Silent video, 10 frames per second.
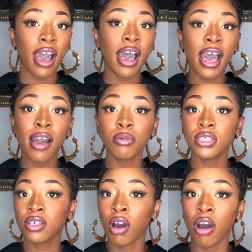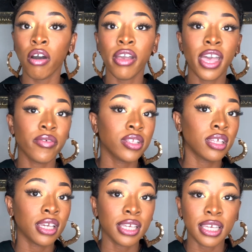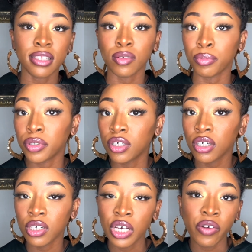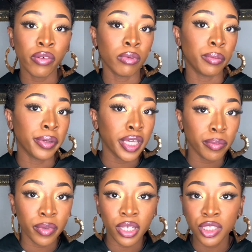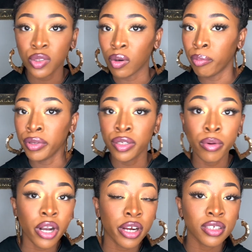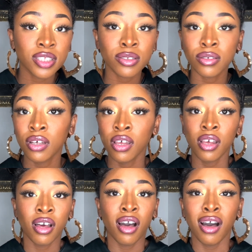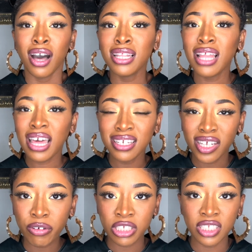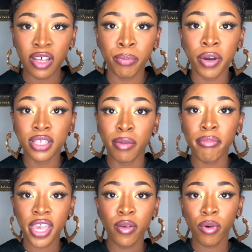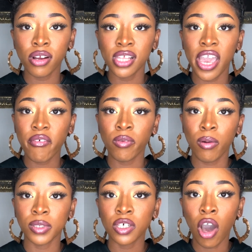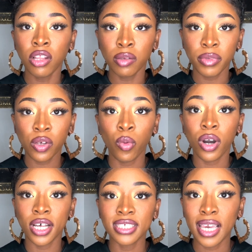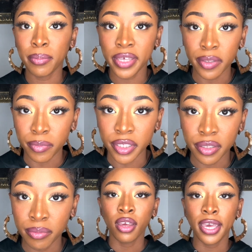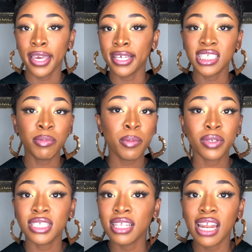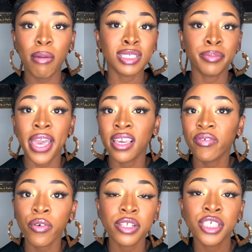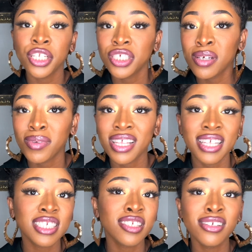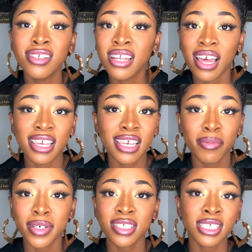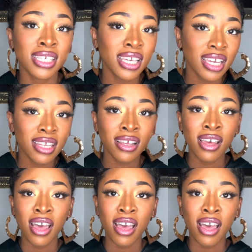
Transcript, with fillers: I was called everything in the book, from a pick me to a B word to a lot of different stuff, but the main word that everyone was calling me was a pick me. And some people said that I was begging for attention, but that's clearly not it, because again,